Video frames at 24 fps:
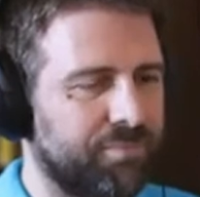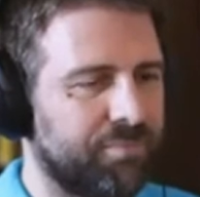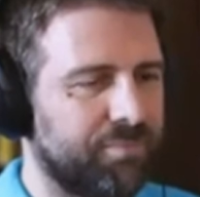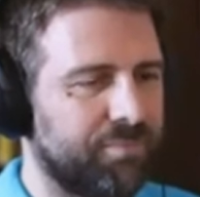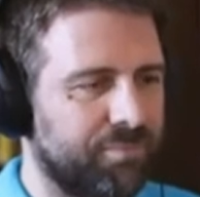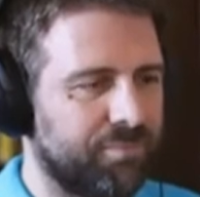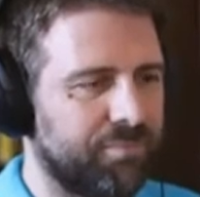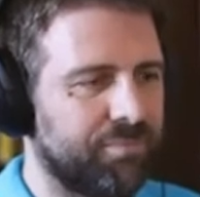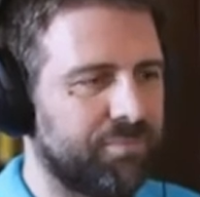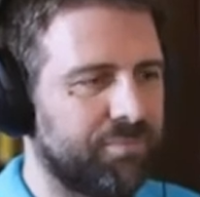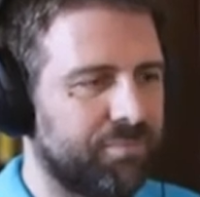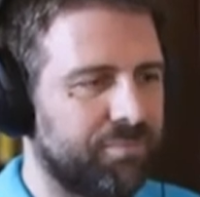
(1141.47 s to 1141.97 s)

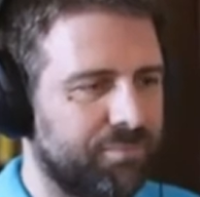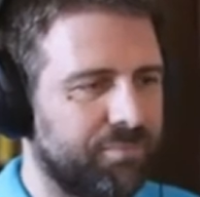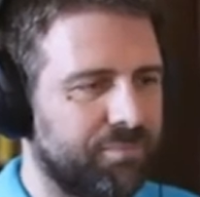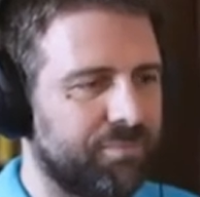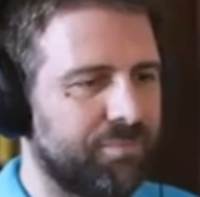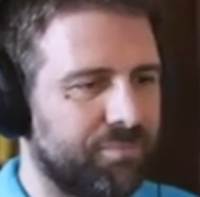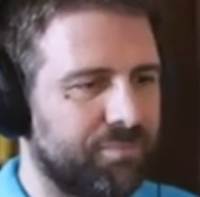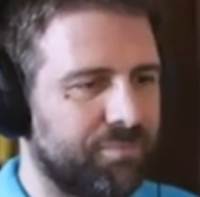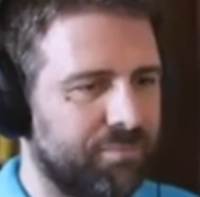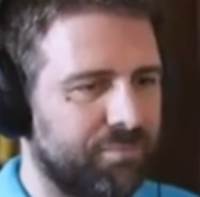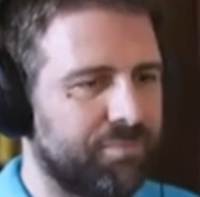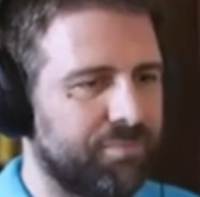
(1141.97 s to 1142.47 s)

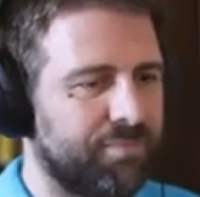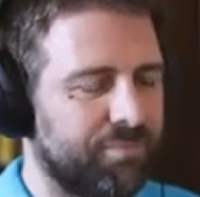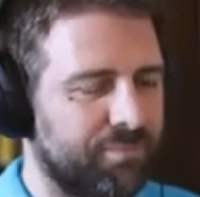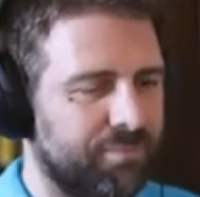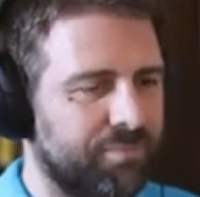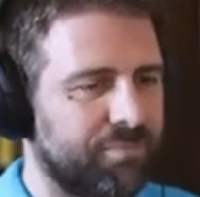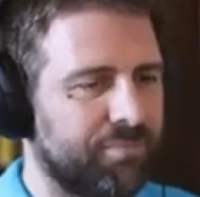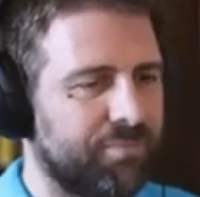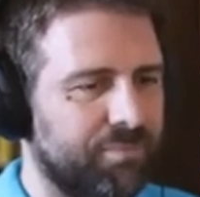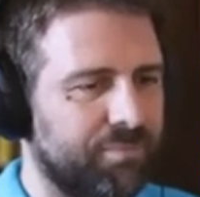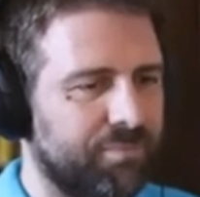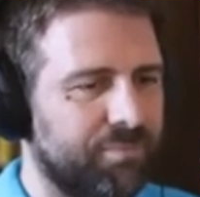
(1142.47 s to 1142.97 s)

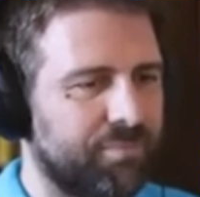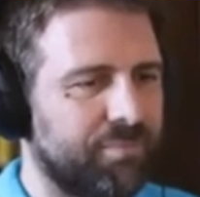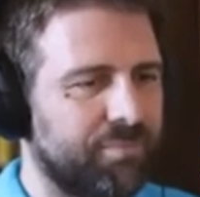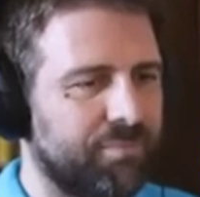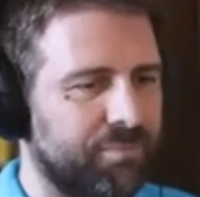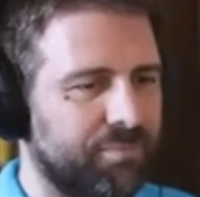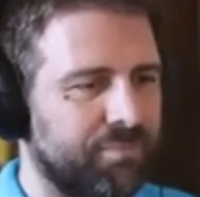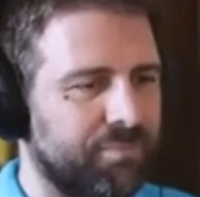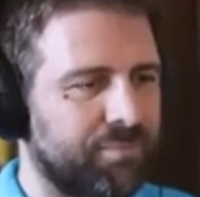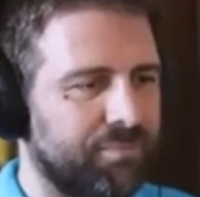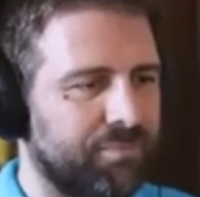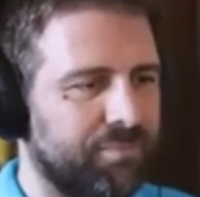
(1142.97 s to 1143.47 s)

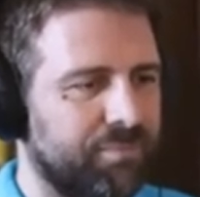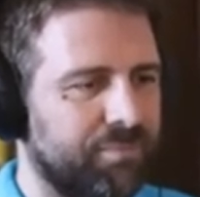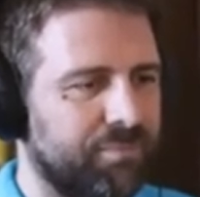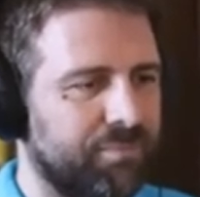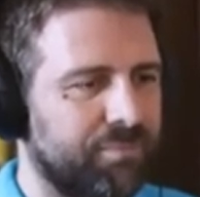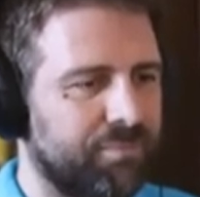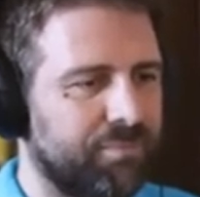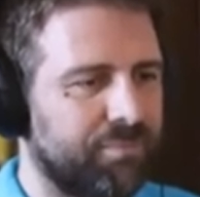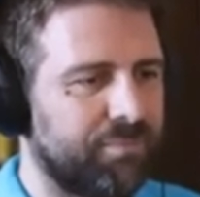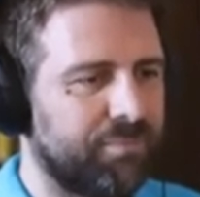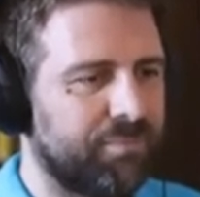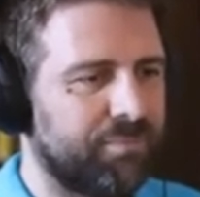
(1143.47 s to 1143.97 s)

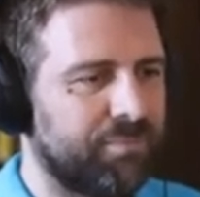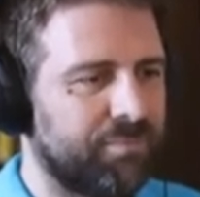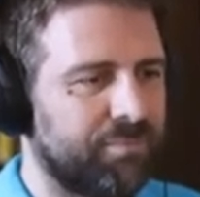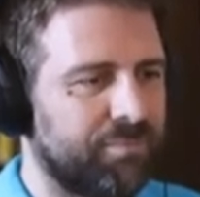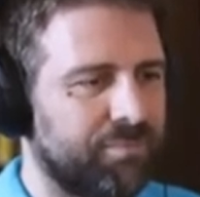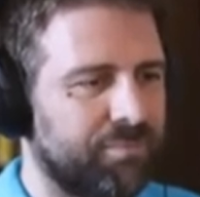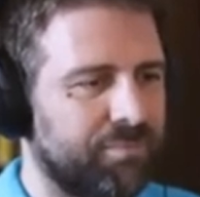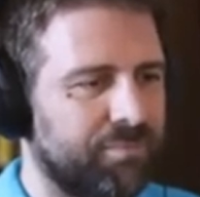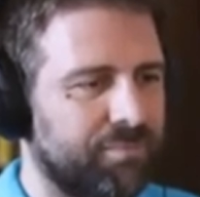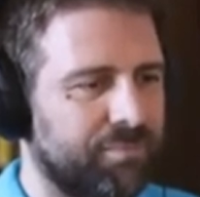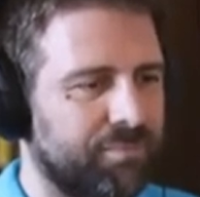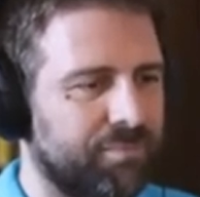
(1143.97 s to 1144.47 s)

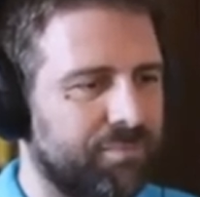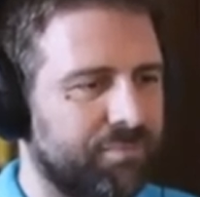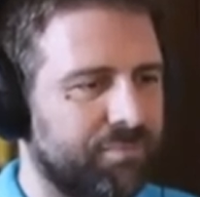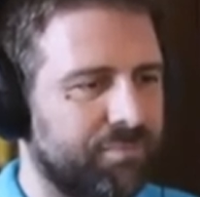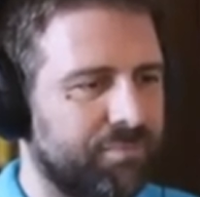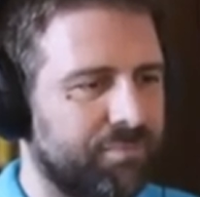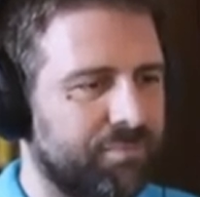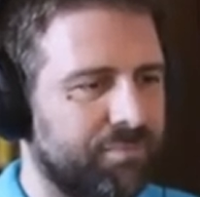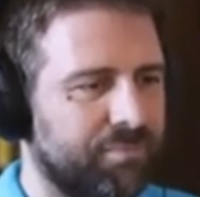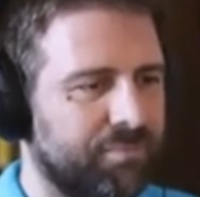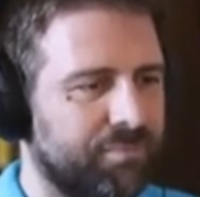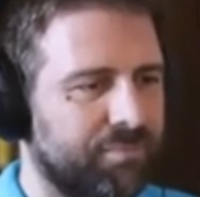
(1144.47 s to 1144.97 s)

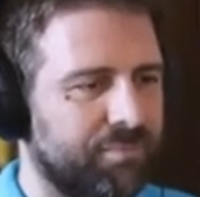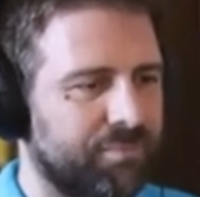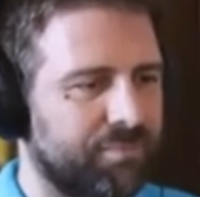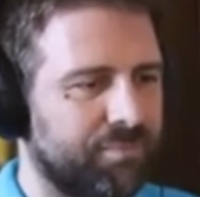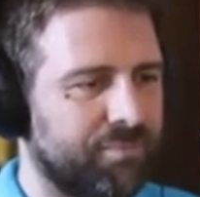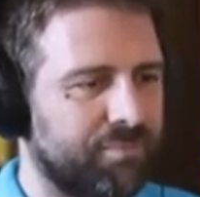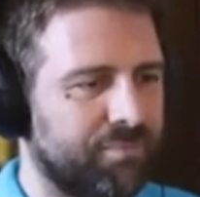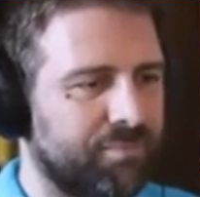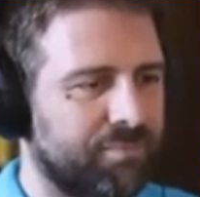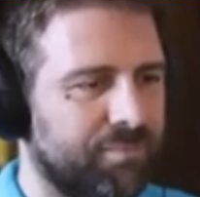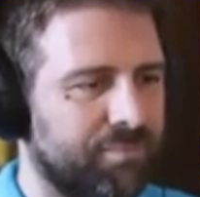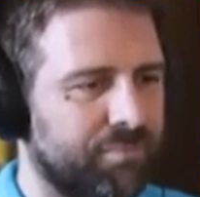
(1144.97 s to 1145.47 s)

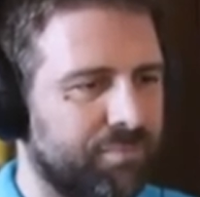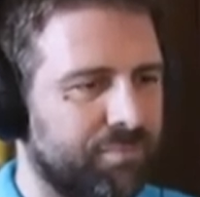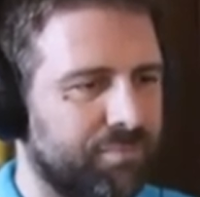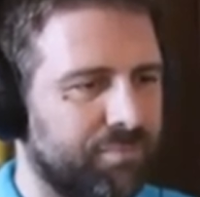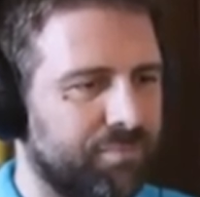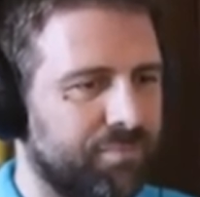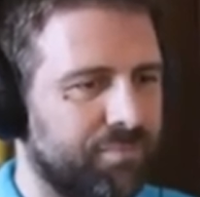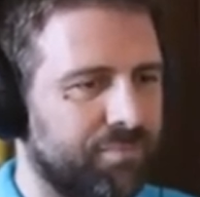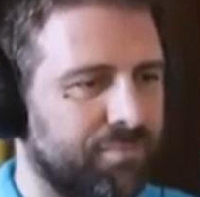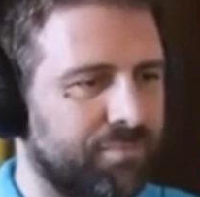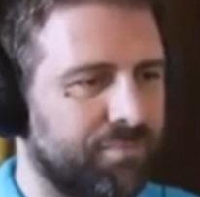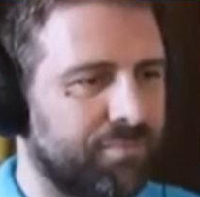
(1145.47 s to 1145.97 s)

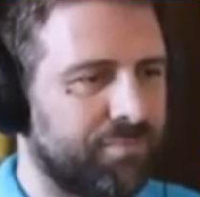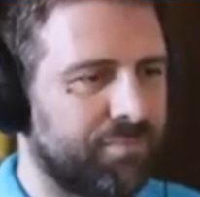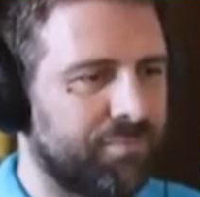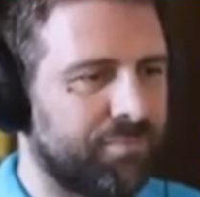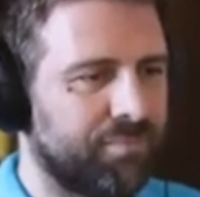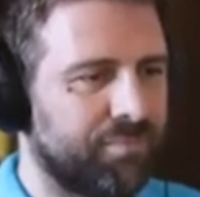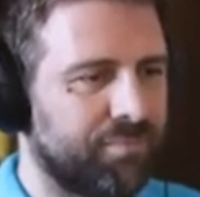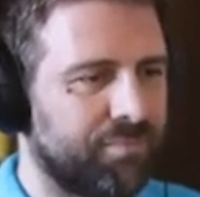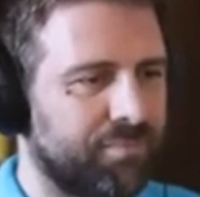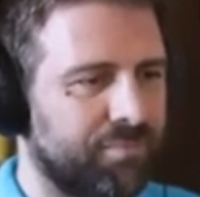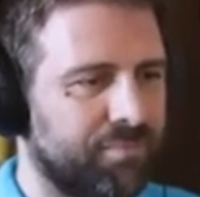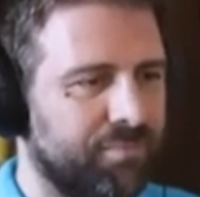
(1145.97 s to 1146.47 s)

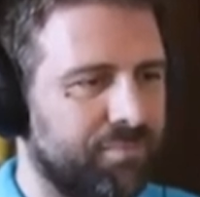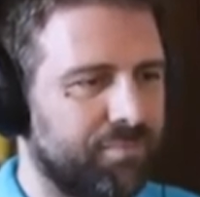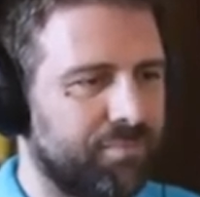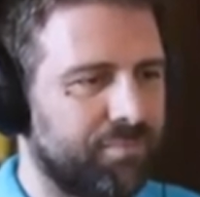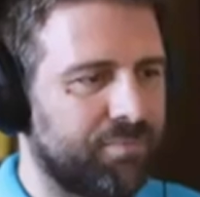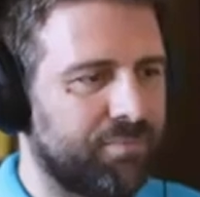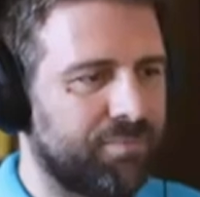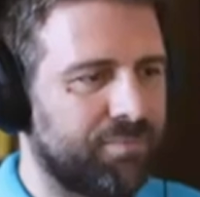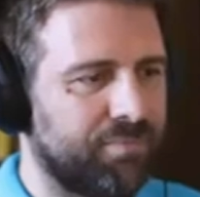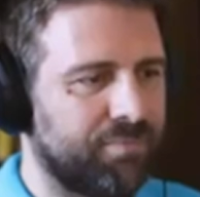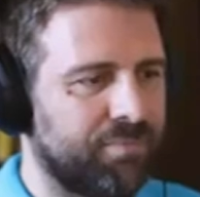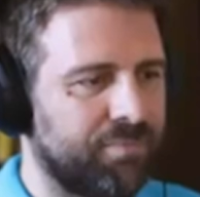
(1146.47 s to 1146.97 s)

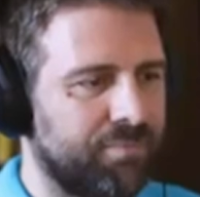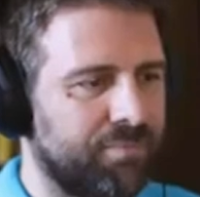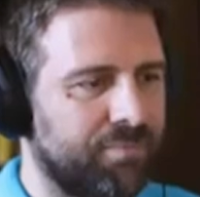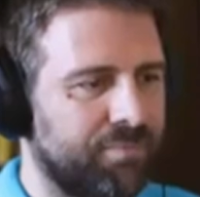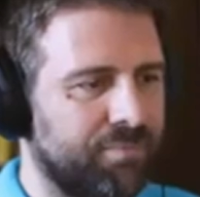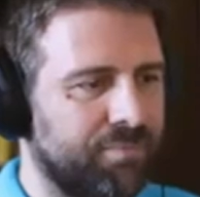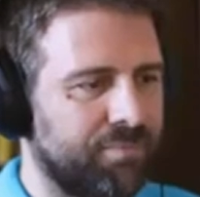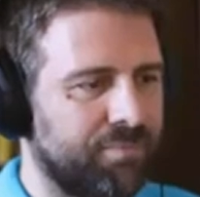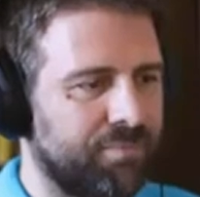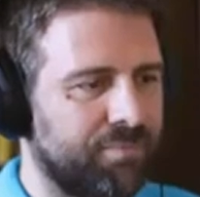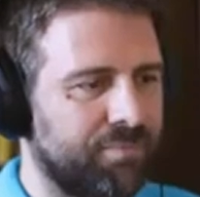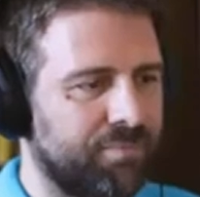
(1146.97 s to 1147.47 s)

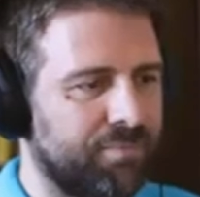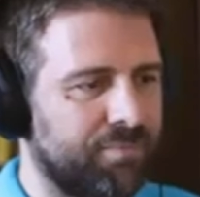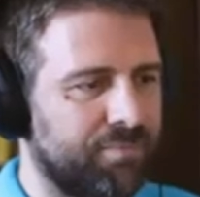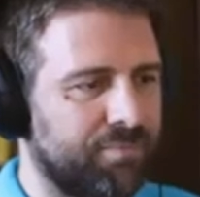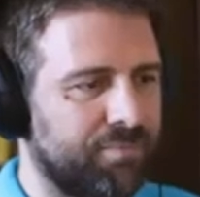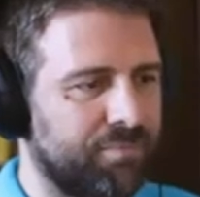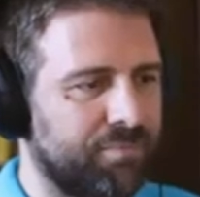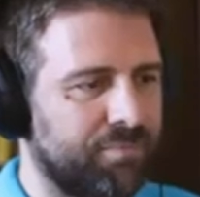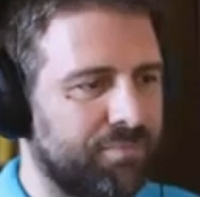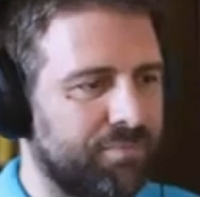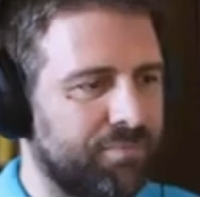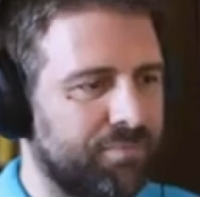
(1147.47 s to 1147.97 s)

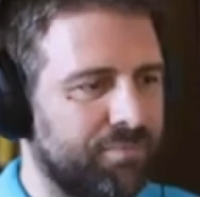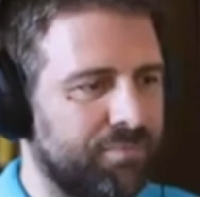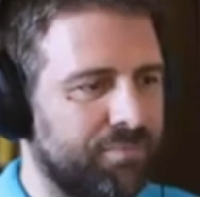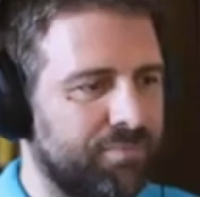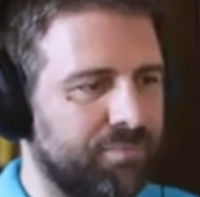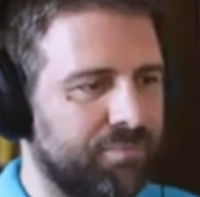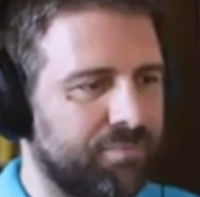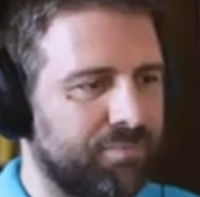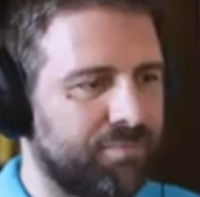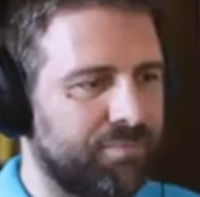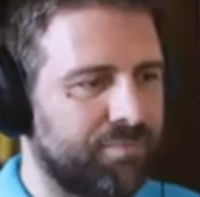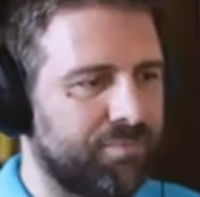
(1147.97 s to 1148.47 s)

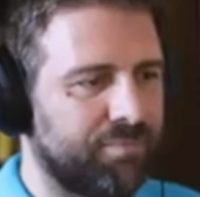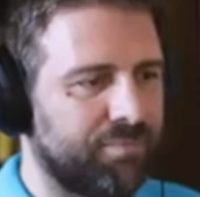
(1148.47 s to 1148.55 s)
[no speech]